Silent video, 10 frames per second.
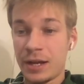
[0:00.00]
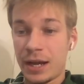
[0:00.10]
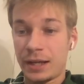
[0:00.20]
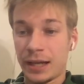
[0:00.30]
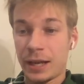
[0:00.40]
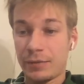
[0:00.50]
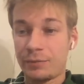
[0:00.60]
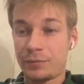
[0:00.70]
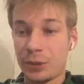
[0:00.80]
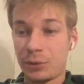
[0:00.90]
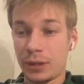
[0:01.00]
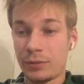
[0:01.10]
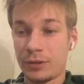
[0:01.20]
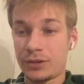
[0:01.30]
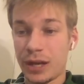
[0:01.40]
and have no
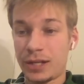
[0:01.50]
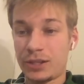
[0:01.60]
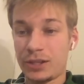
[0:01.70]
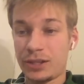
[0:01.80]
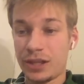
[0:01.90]
relevant IT